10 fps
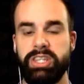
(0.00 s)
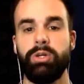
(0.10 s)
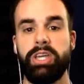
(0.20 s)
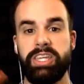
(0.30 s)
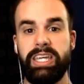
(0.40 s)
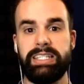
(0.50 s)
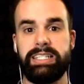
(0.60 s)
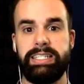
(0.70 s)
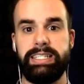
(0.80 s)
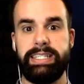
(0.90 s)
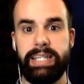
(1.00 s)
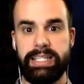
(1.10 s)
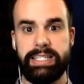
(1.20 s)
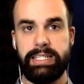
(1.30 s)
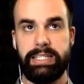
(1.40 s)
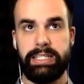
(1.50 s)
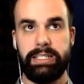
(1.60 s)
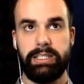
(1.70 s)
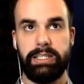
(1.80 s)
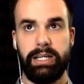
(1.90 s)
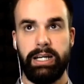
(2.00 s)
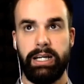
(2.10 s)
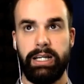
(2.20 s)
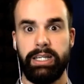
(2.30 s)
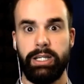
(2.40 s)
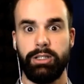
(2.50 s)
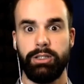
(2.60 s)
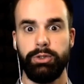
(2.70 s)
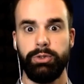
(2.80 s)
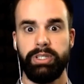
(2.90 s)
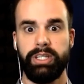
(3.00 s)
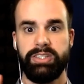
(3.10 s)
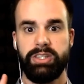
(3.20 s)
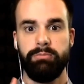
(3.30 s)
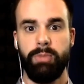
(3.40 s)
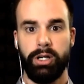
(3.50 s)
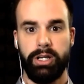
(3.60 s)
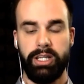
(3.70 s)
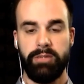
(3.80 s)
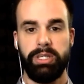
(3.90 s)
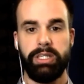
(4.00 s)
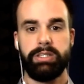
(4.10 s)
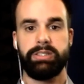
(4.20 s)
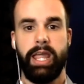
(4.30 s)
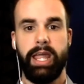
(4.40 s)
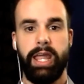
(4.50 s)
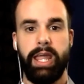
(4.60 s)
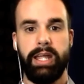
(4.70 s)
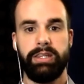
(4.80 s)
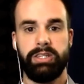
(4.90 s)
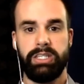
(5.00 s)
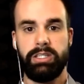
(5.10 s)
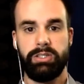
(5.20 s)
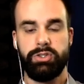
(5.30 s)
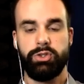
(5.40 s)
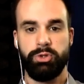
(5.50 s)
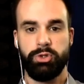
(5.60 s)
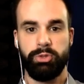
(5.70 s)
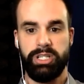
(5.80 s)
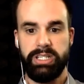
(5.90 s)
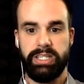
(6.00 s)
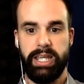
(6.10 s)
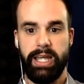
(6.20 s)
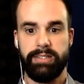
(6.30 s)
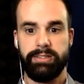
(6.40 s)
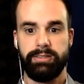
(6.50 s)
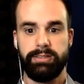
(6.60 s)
the only thing it doesn't include is the marketing piece and the super, super easy ads.